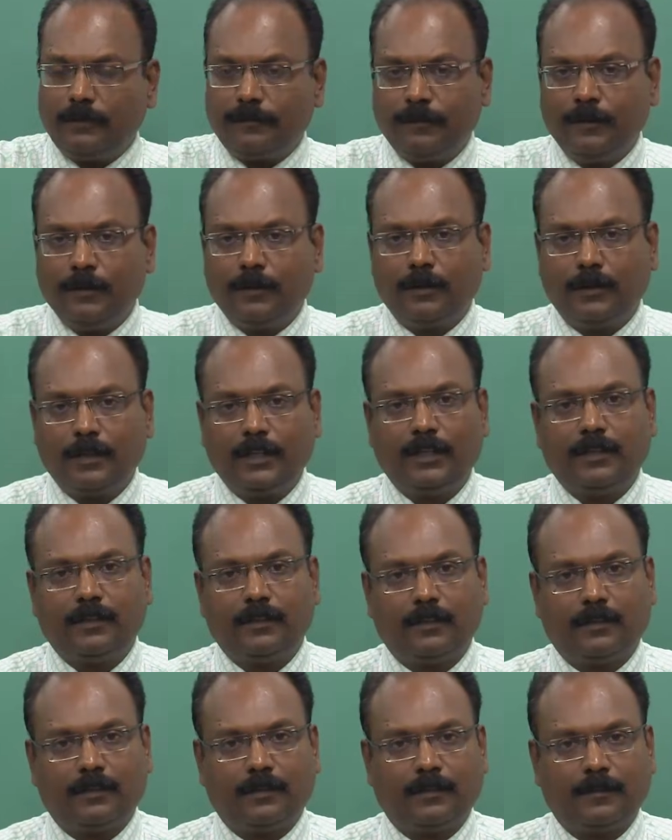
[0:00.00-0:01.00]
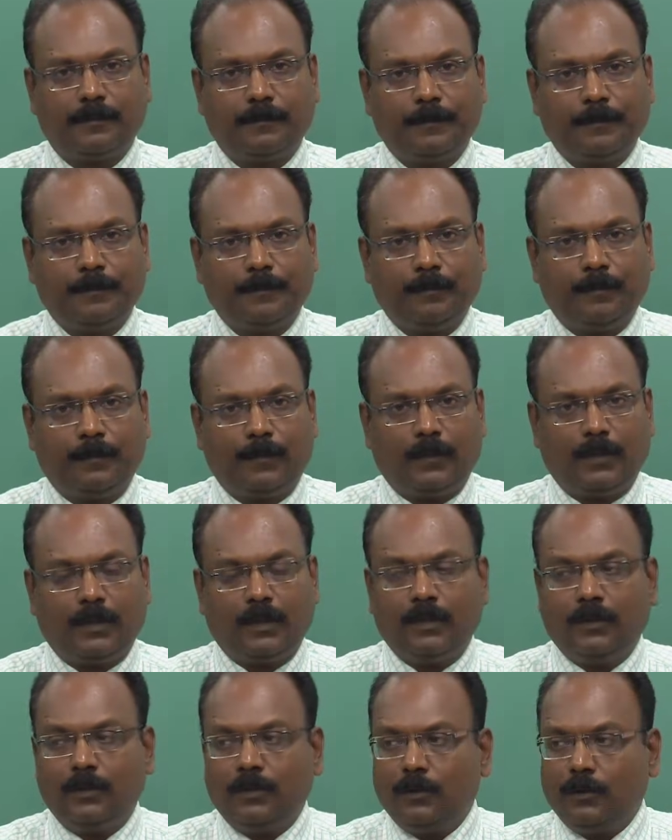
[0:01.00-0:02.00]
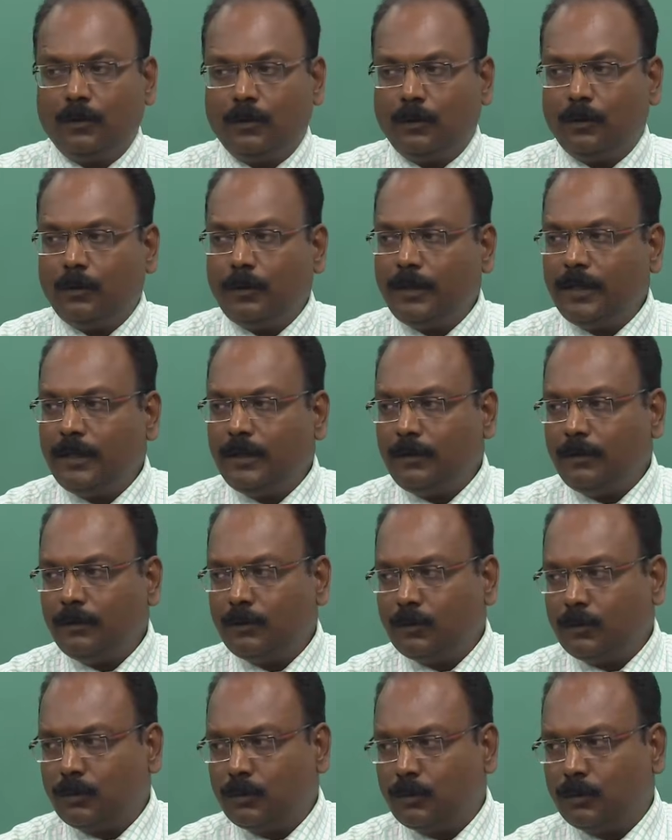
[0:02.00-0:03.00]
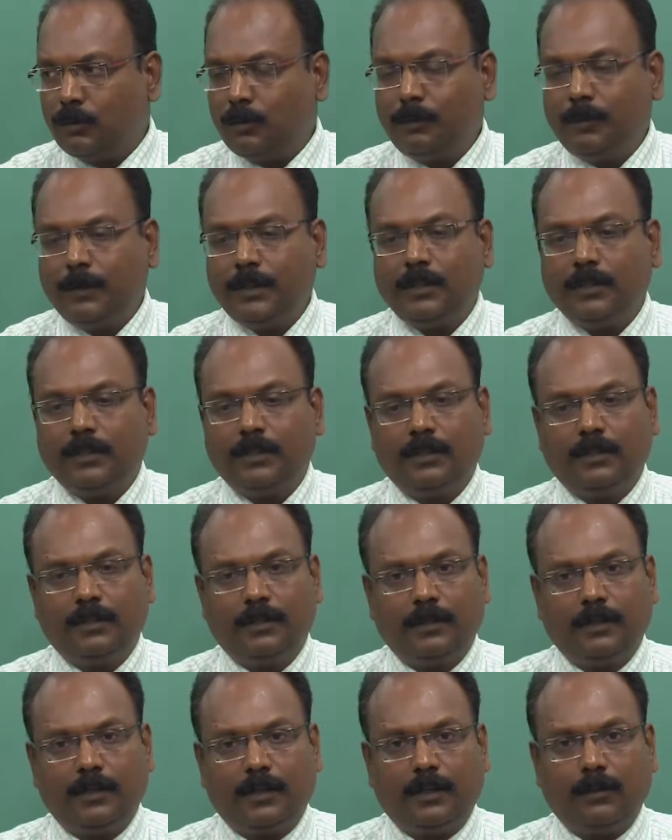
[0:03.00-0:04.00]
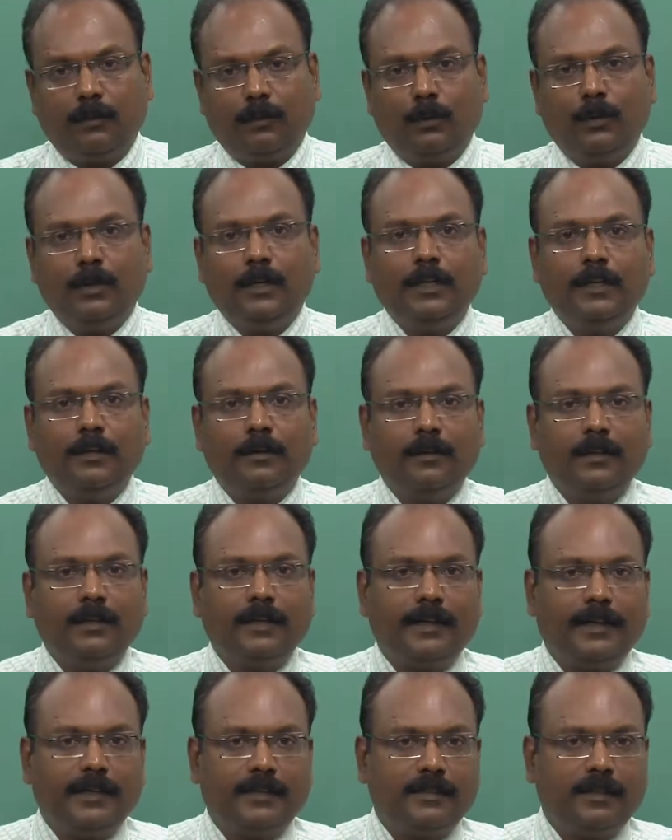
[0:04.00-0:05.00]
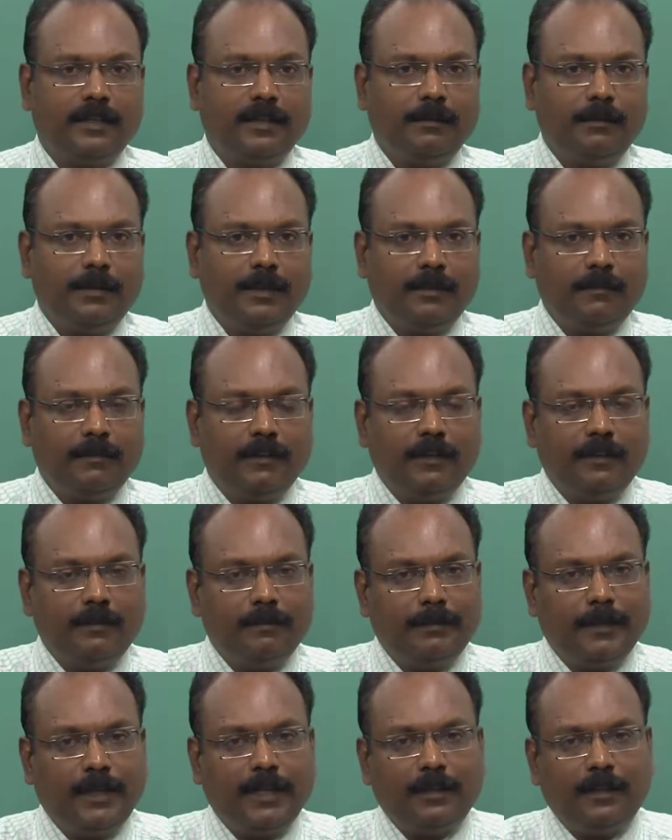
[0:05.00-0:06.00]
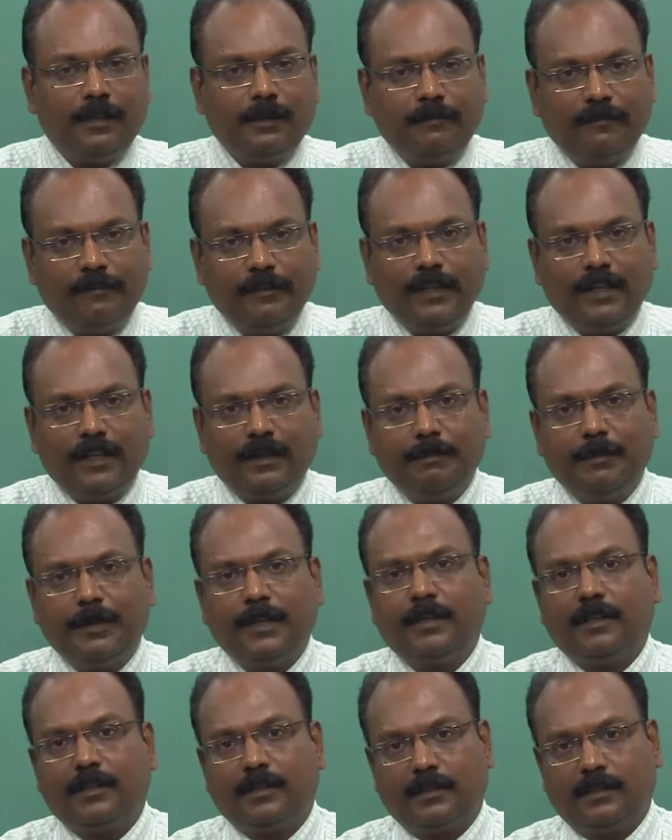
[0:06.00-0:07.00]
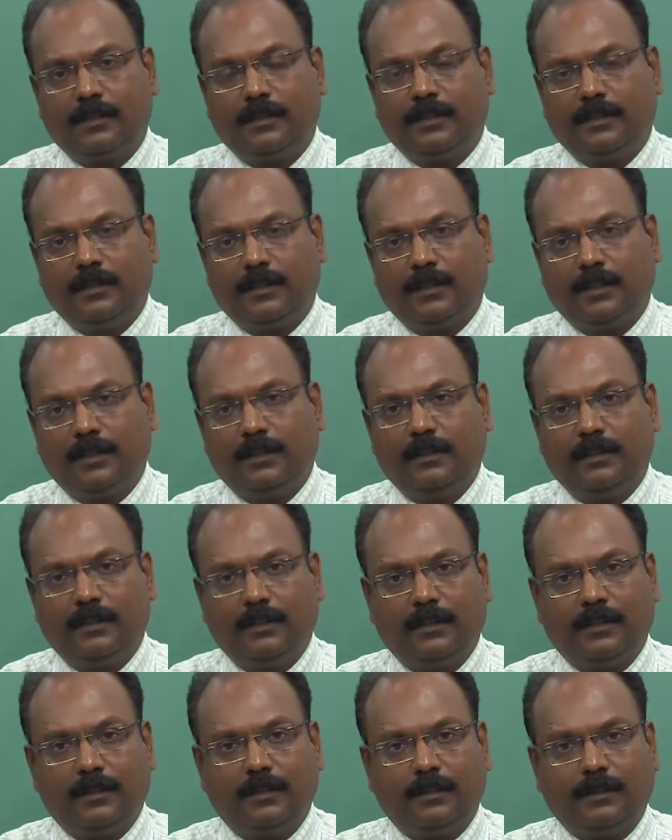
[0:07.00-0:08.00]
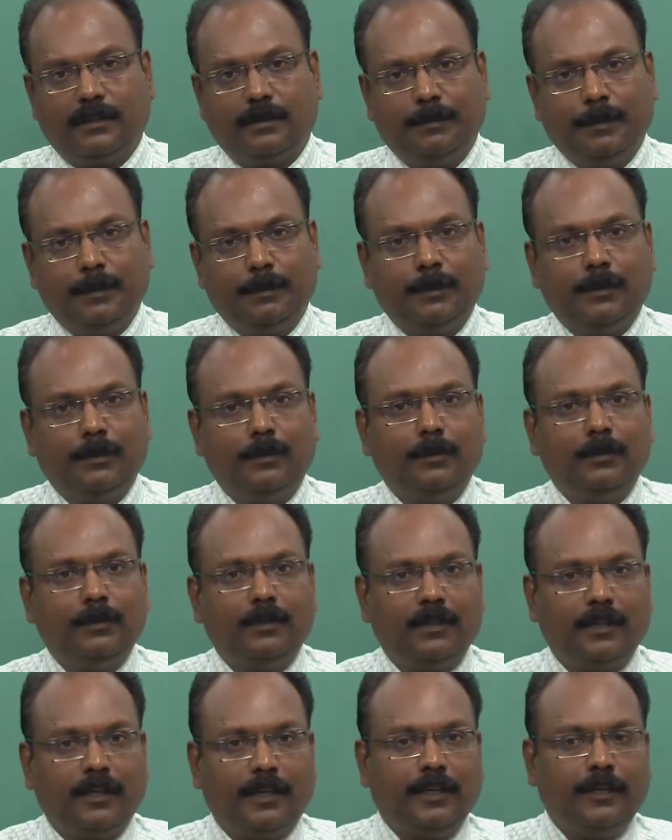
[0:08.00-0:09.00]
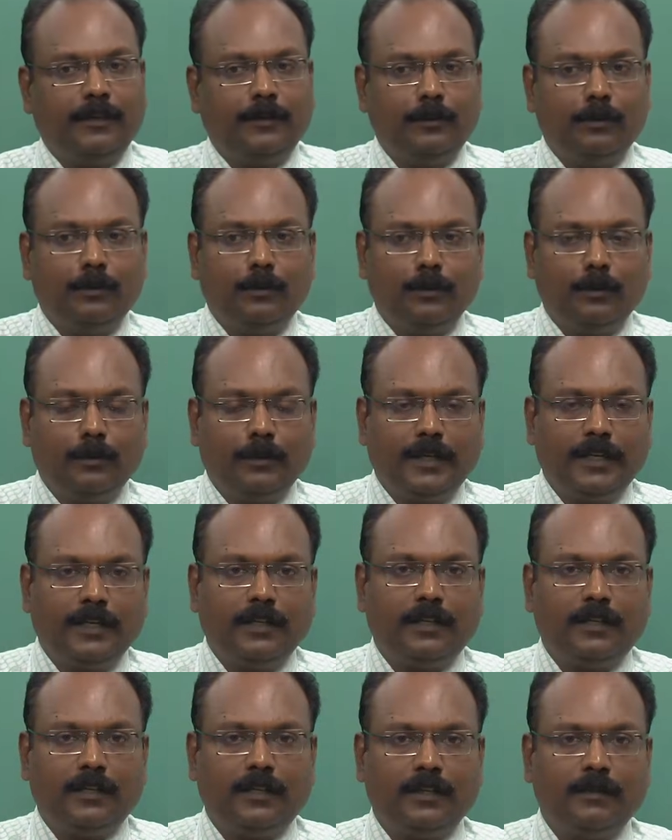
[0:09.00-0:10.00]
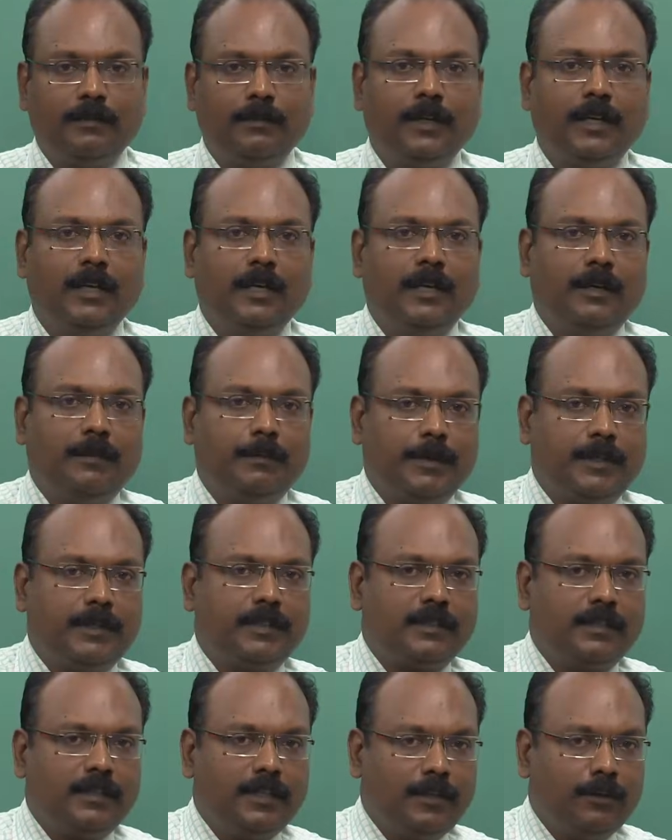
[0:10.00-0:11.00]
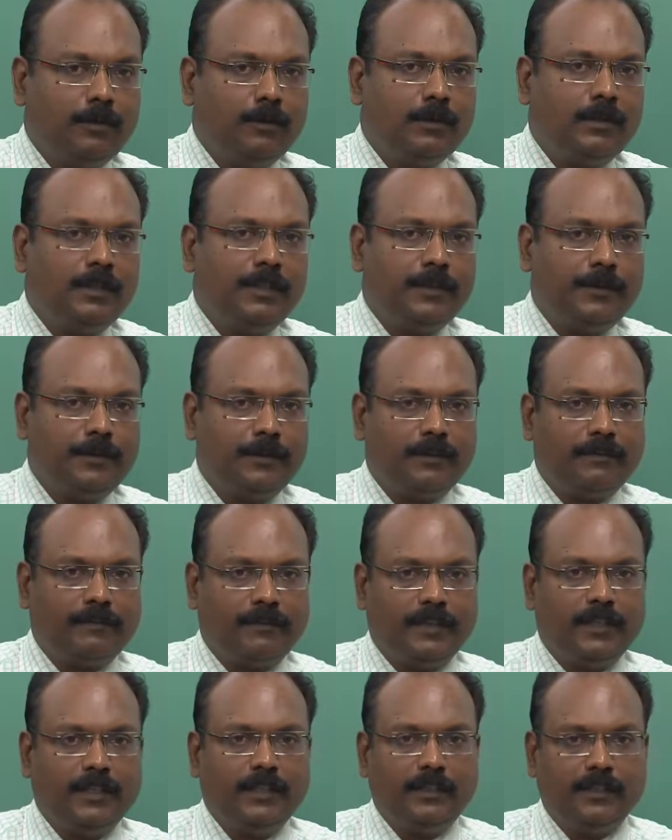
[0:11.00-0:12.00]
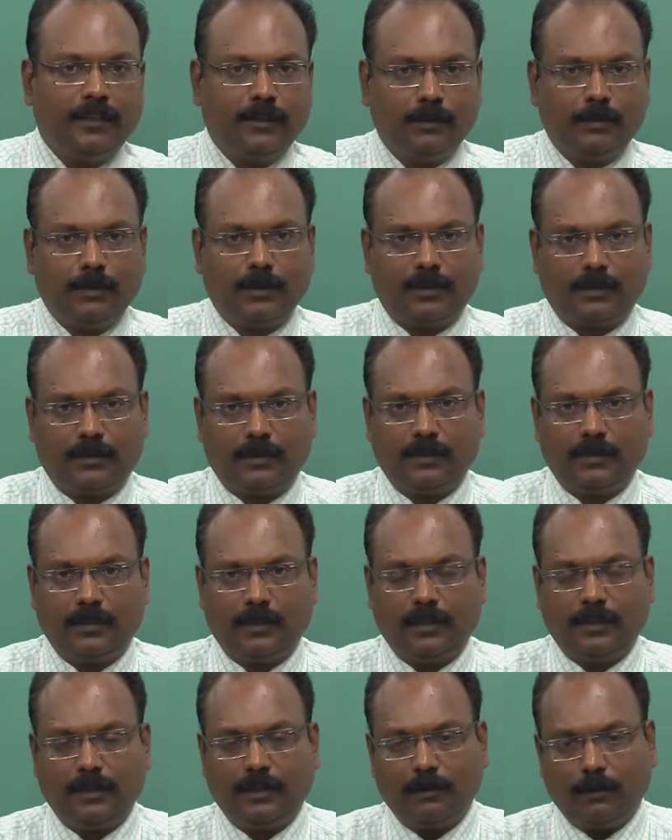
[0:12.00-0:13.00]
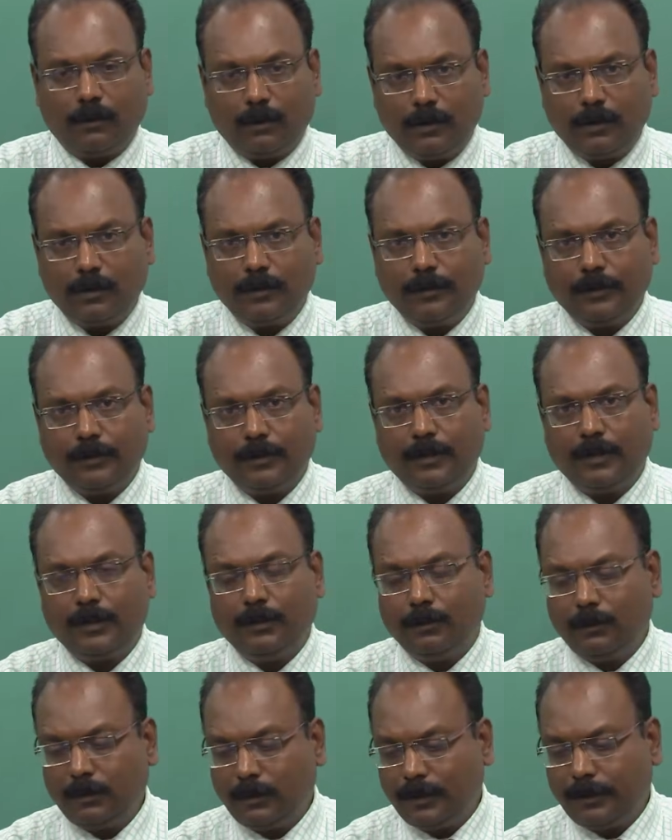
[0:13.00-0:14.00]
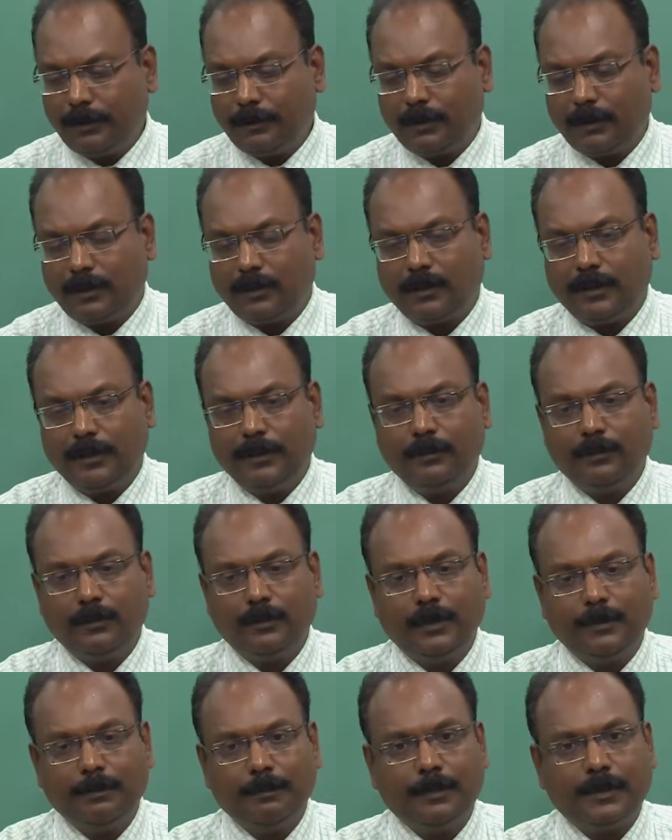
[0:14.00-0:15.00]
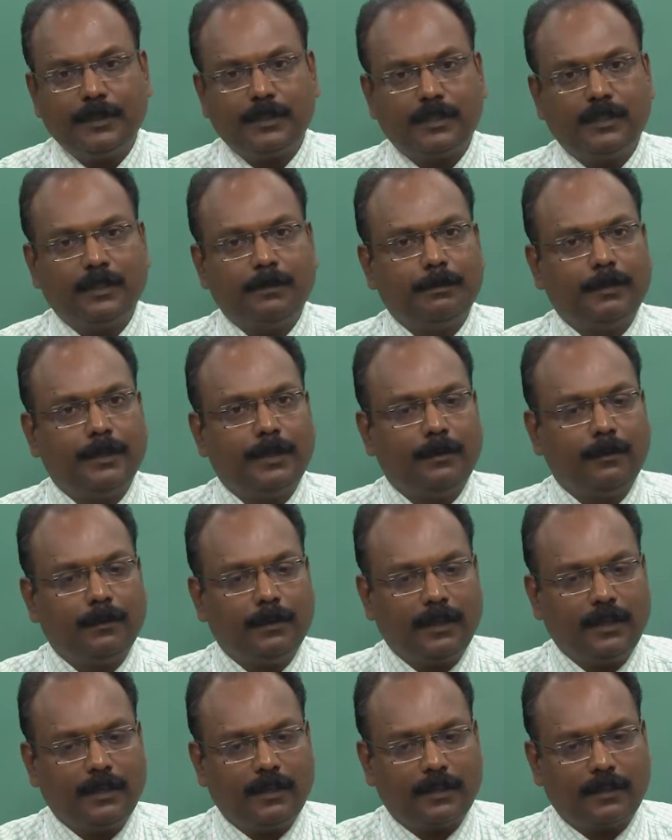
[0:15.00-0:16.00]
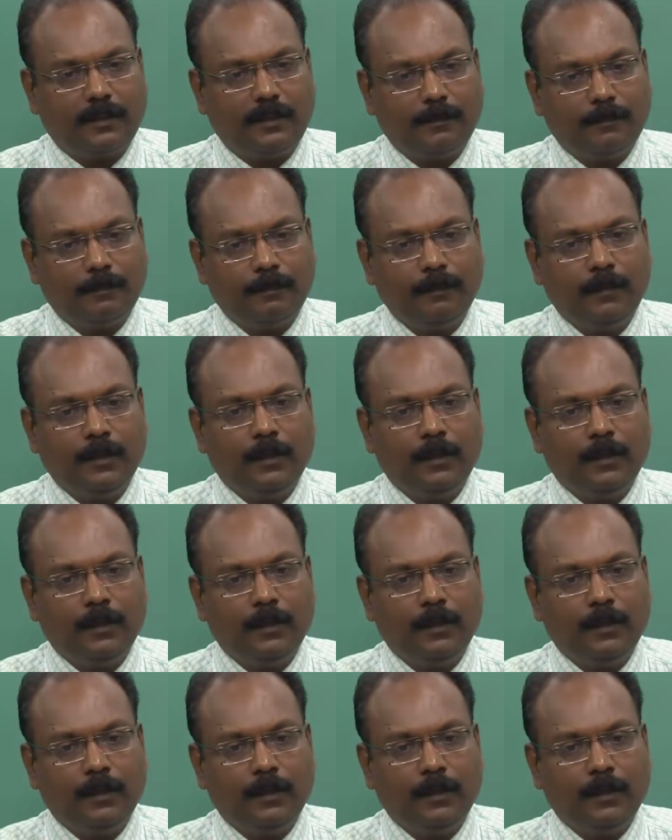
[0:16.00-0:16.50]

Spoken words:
of the audience. Looking so much and only on the examiner will make them feel embarrassed, and some people do not like you looking at them because they know that you are feeling nervous, and then or they know that you are trying to impress them by looking at them.